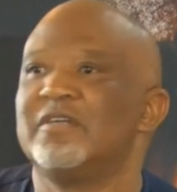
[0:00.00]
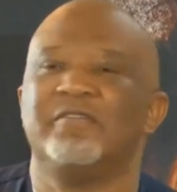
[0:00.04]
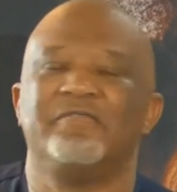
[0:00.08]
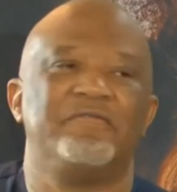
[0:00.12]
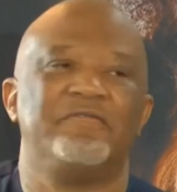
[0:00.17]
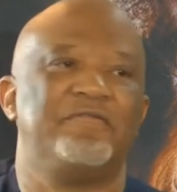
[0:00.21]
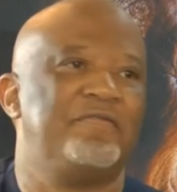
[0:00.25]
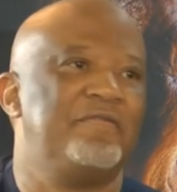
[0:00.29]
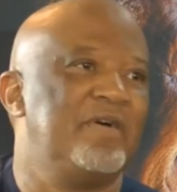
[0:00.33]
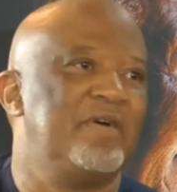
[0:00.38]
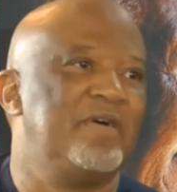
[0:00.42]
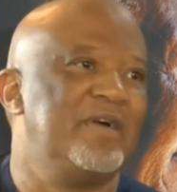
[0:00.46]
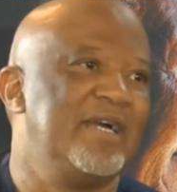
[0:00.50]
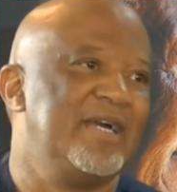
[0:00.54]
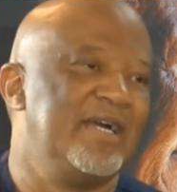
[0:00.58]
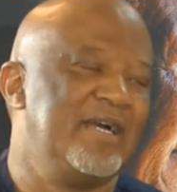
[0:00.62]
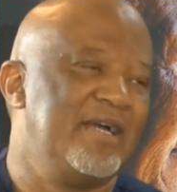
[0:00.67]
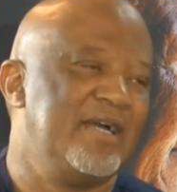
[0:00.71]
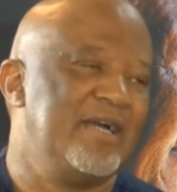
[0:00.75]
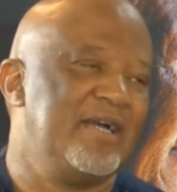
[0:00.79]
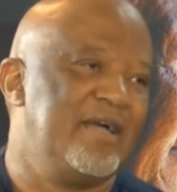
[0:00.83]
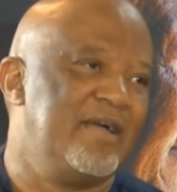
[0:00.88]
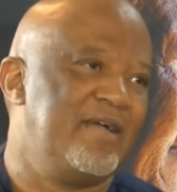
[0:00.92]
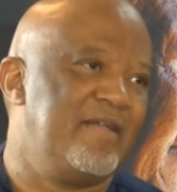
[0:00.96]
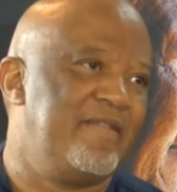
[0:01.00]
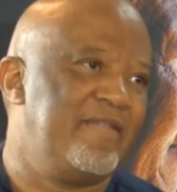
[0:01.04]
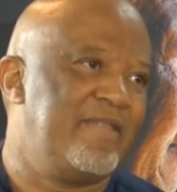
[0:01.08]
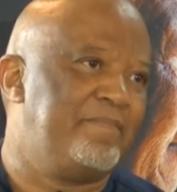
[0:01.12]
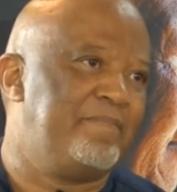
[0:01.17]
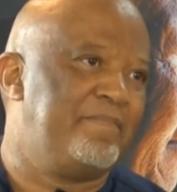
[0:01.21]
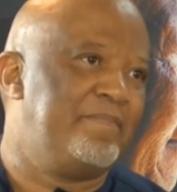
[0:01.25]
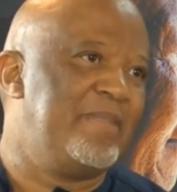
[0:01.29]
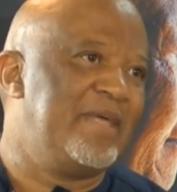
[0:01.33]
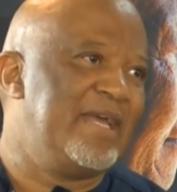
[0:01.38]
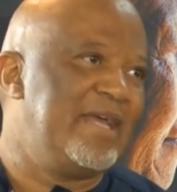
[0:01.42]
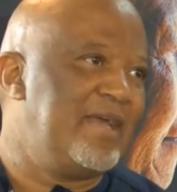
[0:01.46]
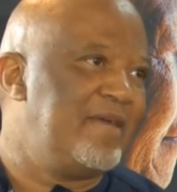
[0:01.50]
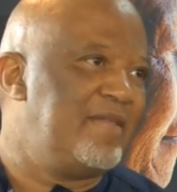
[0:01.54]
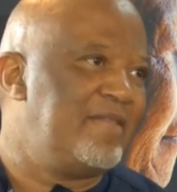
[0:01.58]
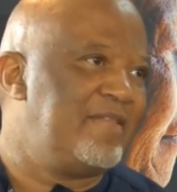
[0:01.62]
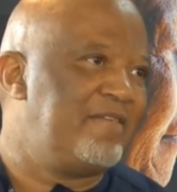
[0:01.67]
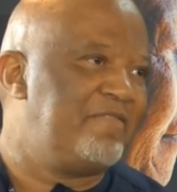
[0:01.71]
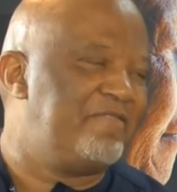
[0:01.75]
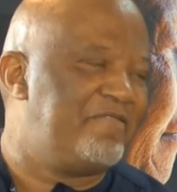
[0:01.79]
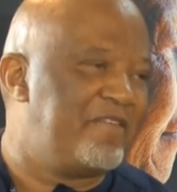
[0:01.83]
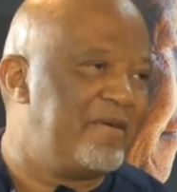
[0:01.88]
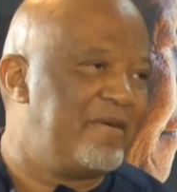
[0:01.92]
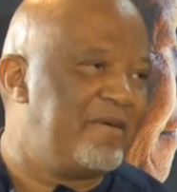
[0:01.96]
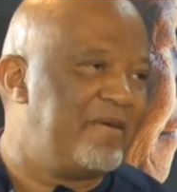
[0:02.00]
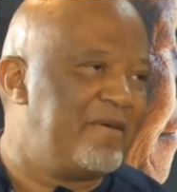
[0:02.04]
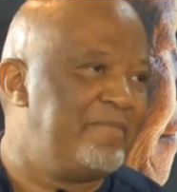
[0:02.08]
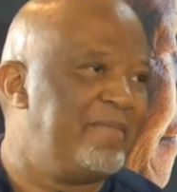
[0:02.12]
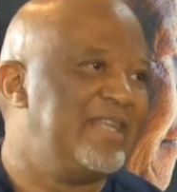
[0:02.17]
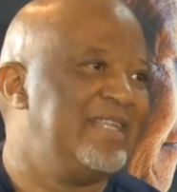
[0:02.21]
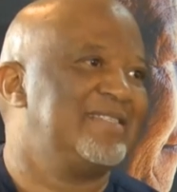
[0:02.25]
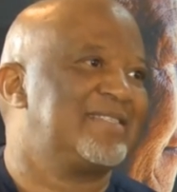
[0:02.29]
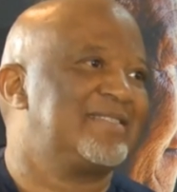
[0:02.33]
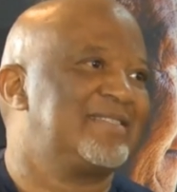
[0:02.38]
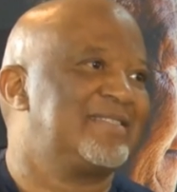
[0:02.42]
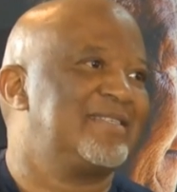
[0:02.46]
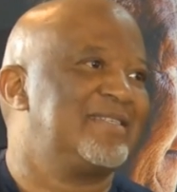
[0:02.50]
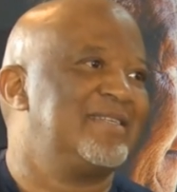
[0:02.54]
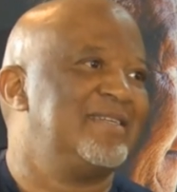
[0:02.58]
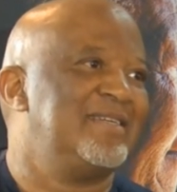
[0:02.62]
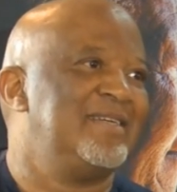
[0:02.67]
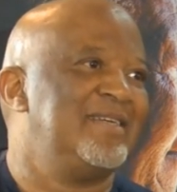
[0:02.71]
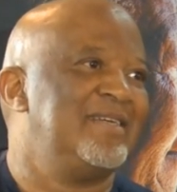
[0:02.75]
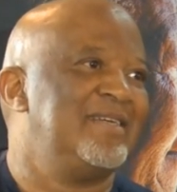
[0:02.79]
of the, the, the families